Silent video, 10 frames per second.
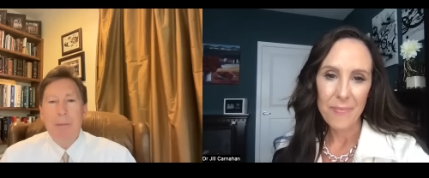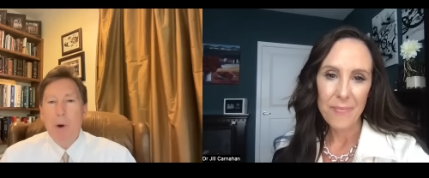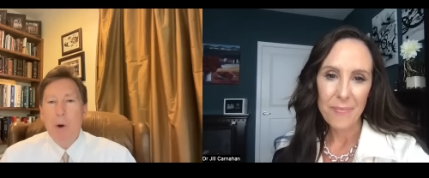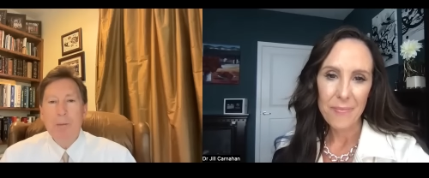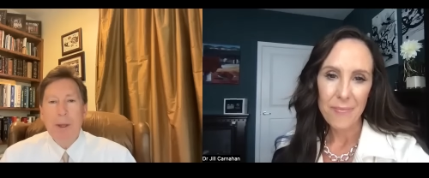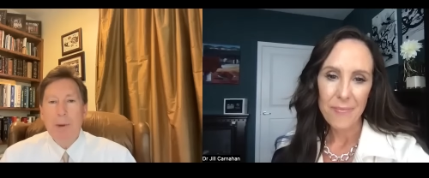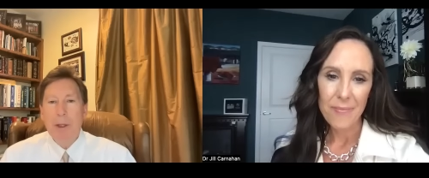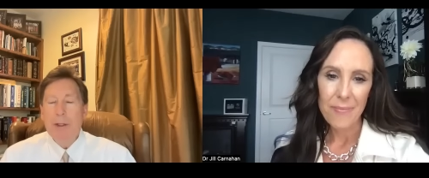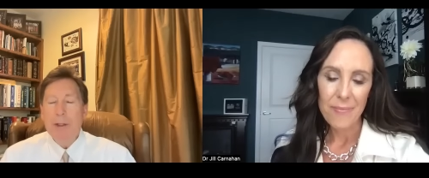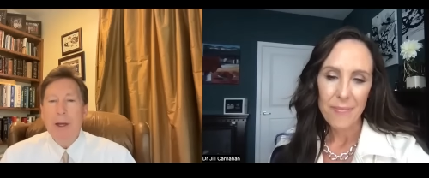Speaker 1: most people
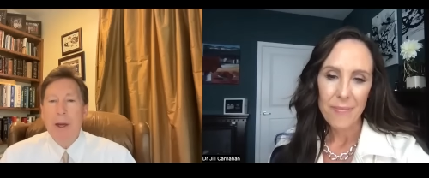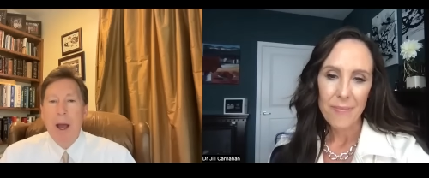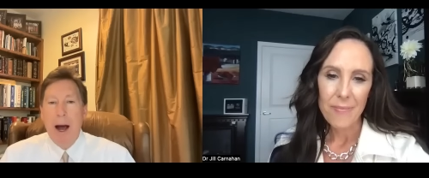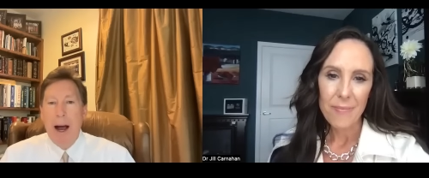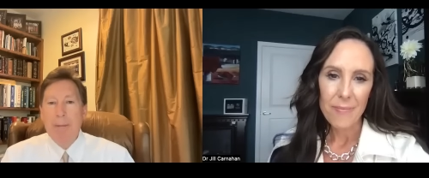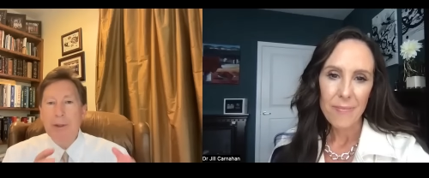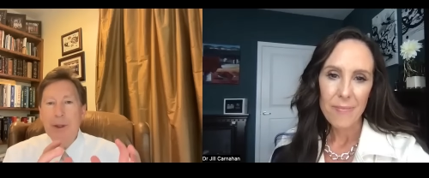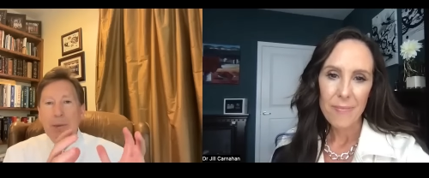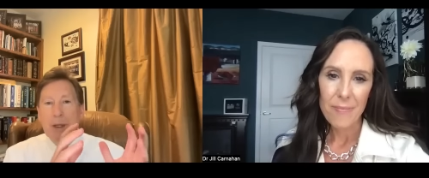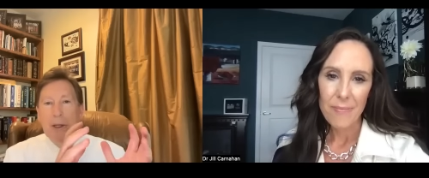listening. I'm
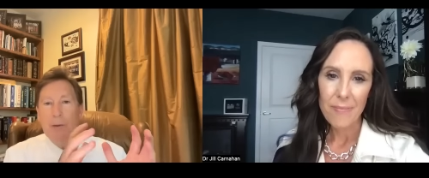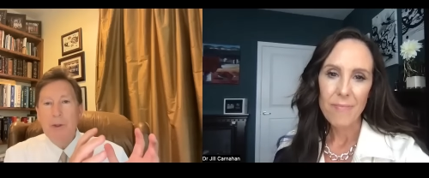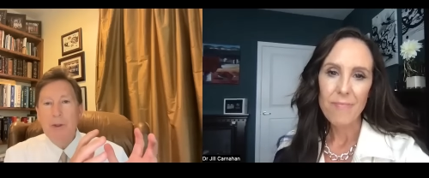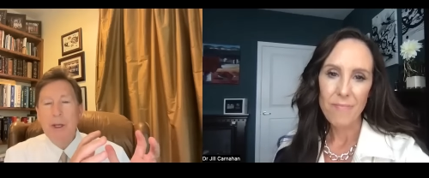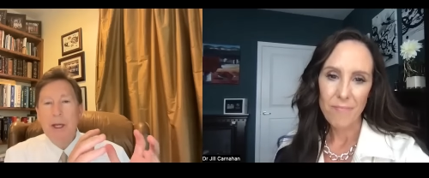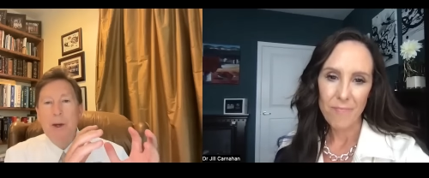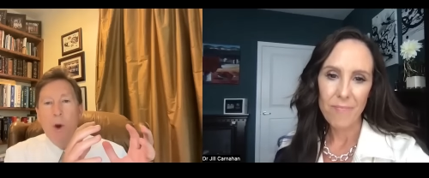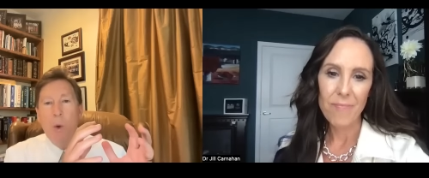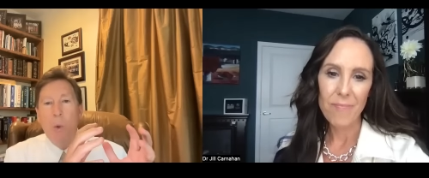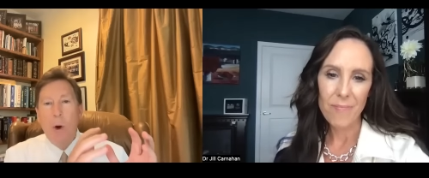simply interested in
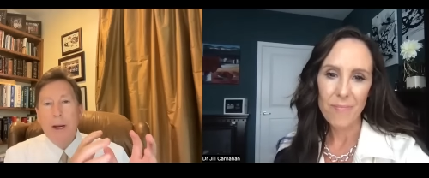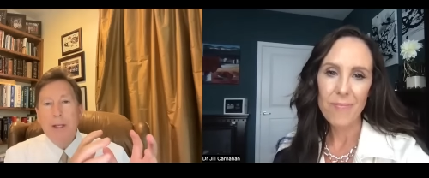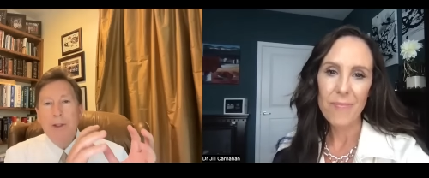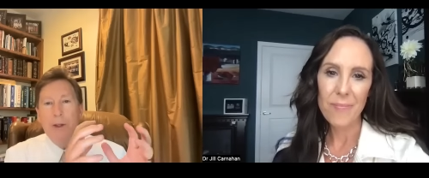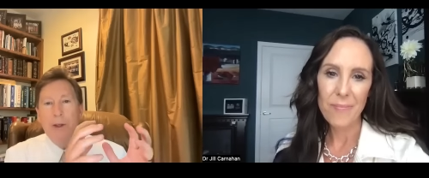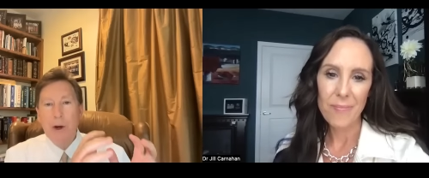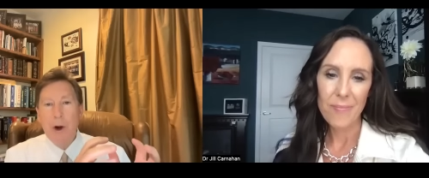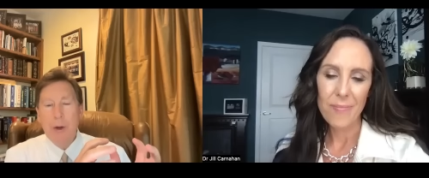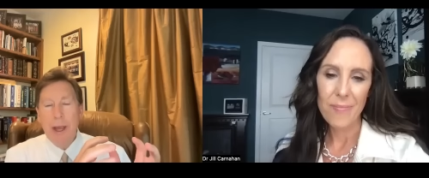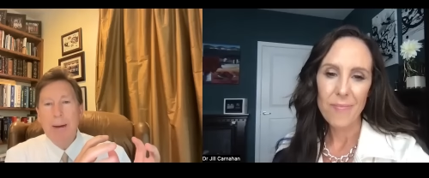what is the
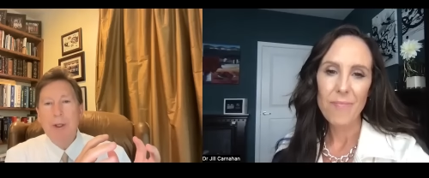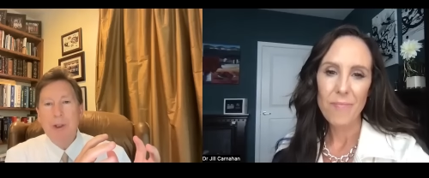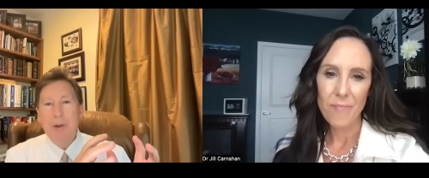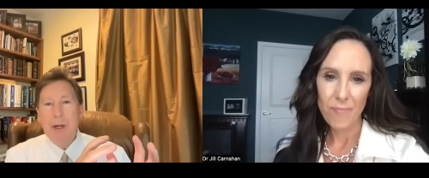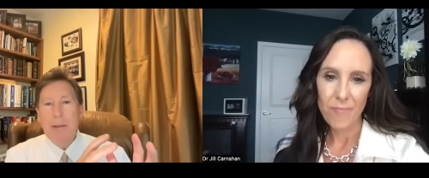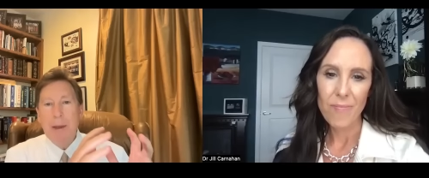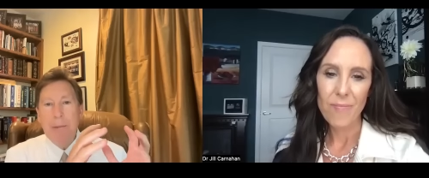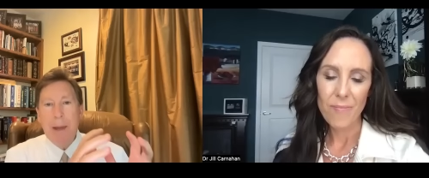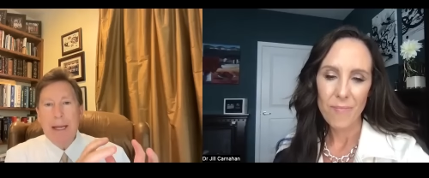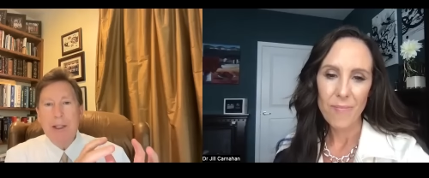neurochemistry that
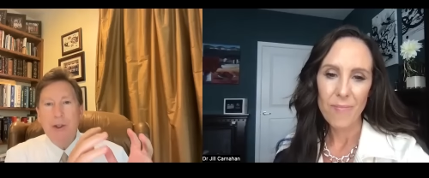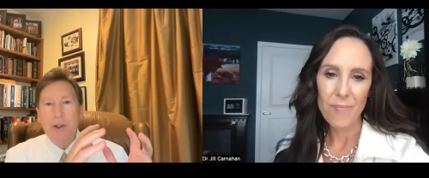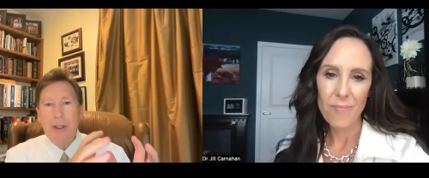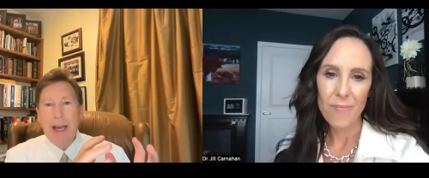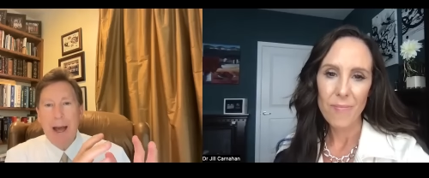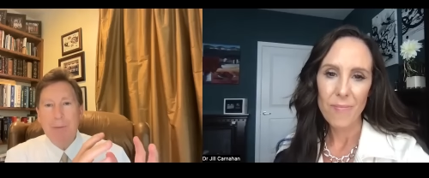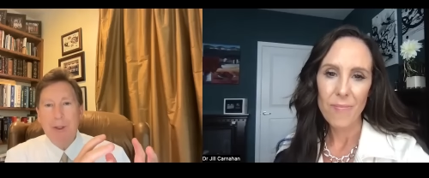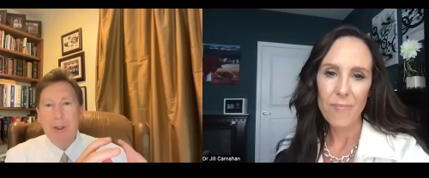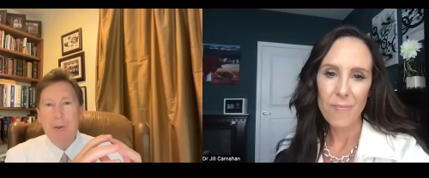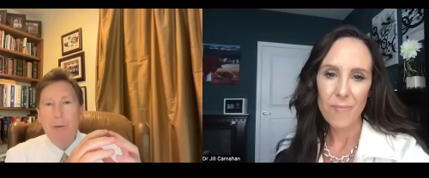makes your
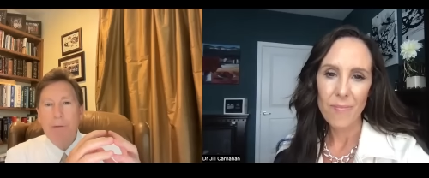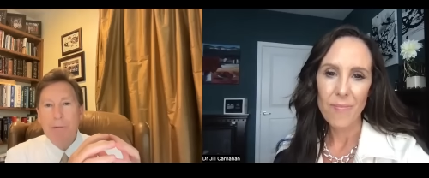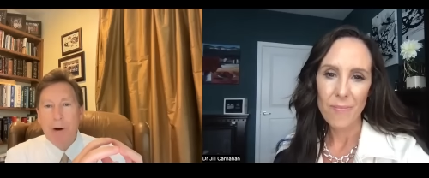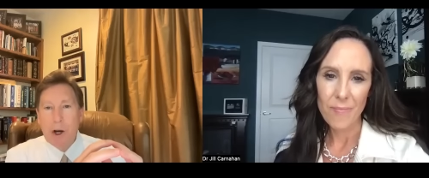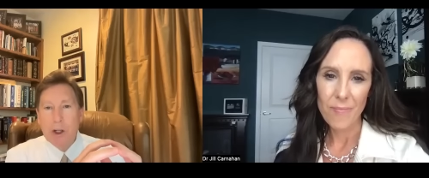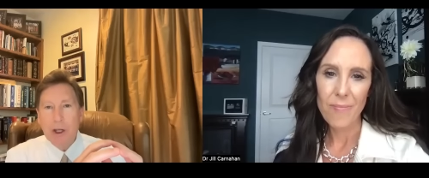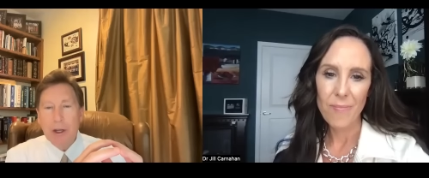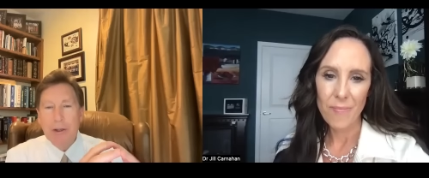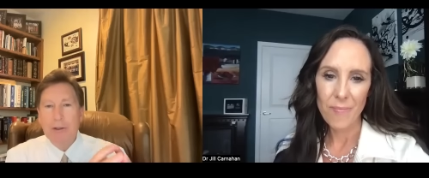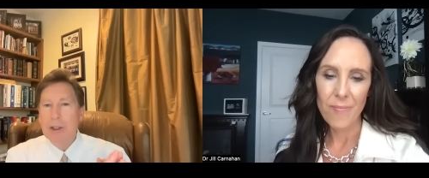synapses function,
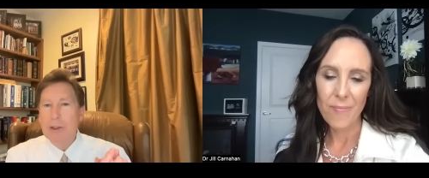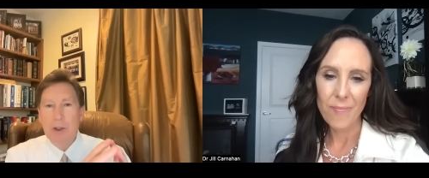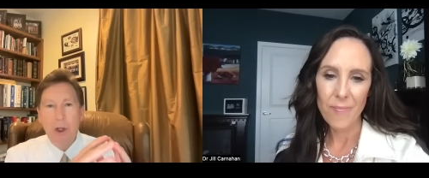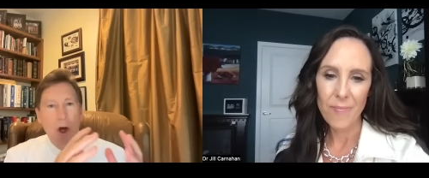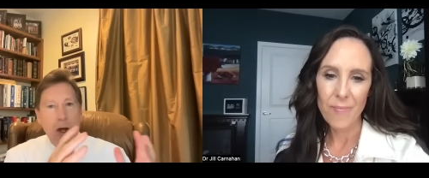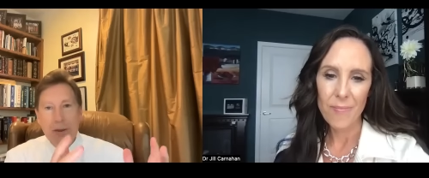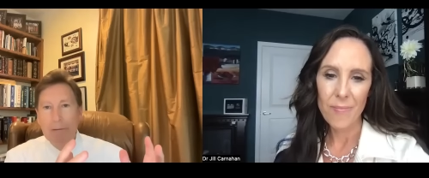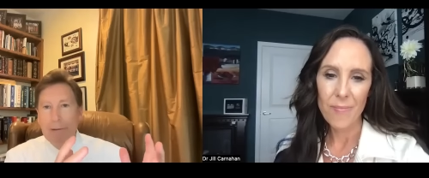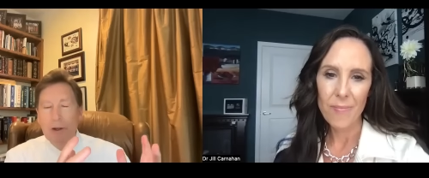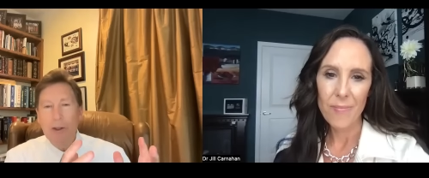because this is loss of
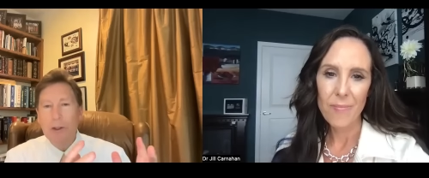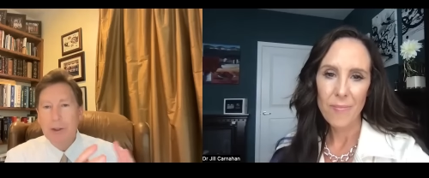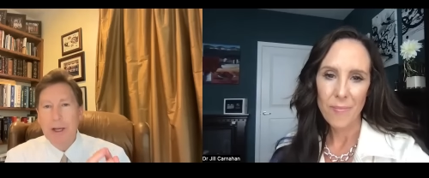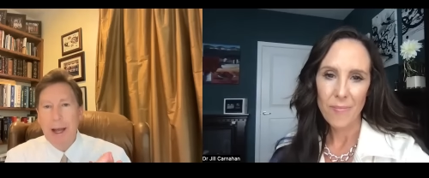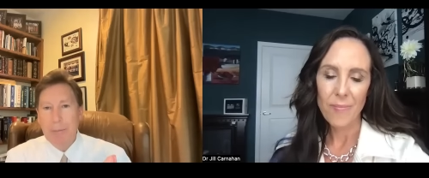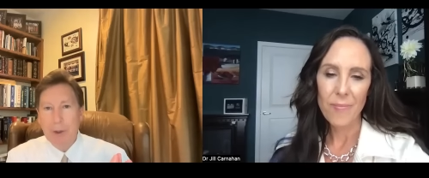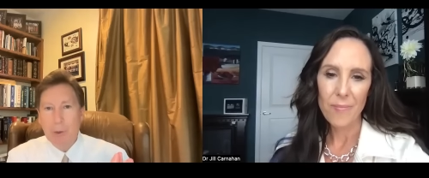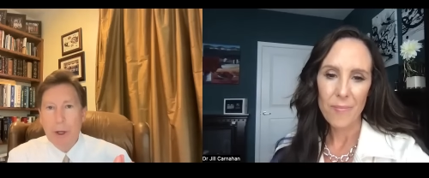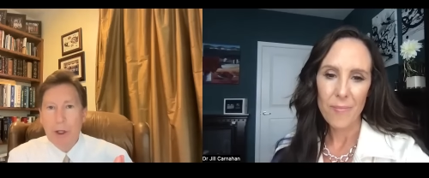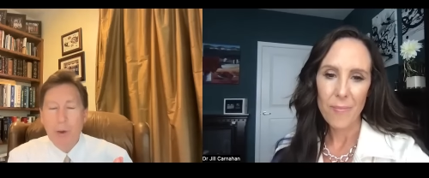functional synapses
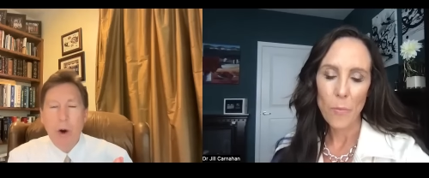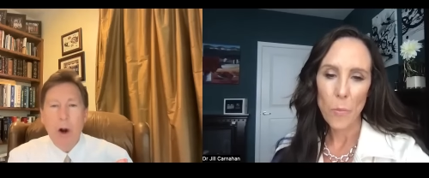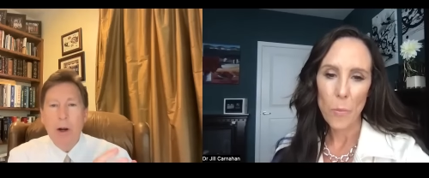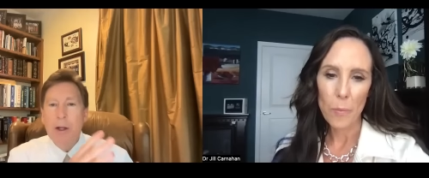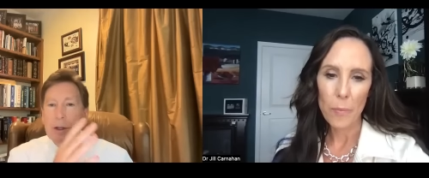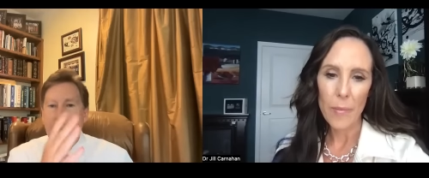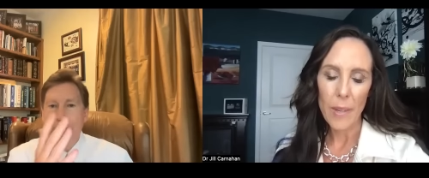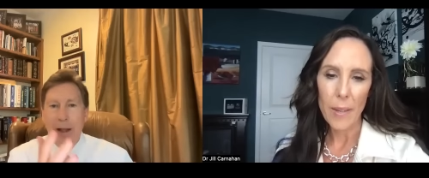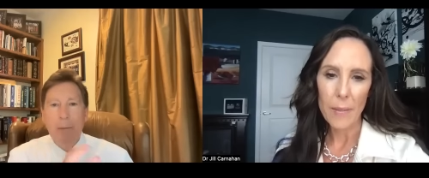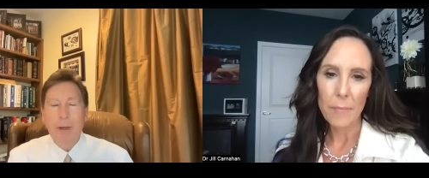when you are
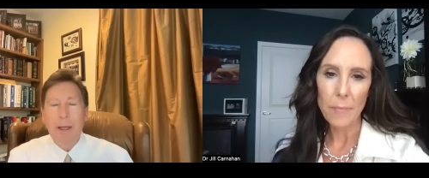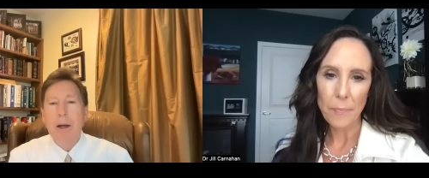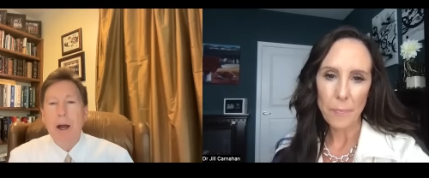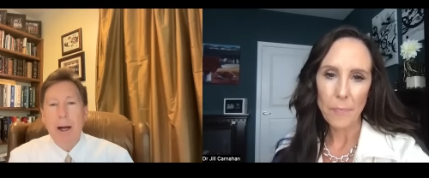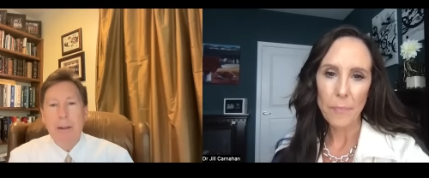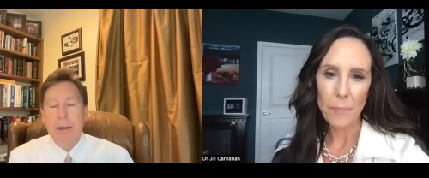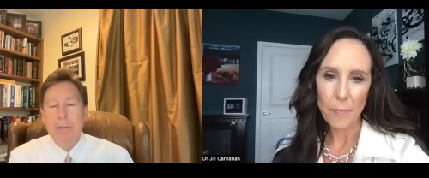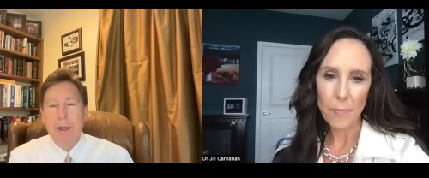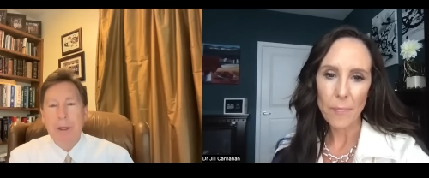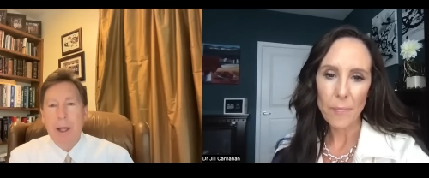developing cognitive
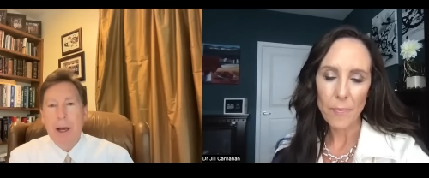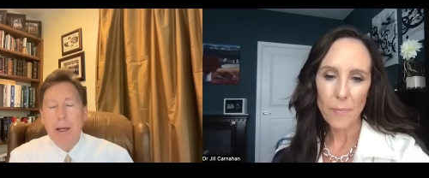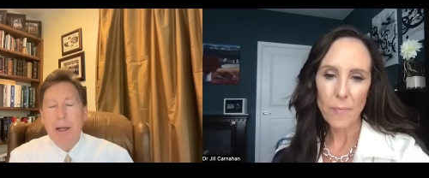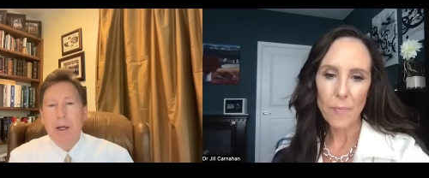decline.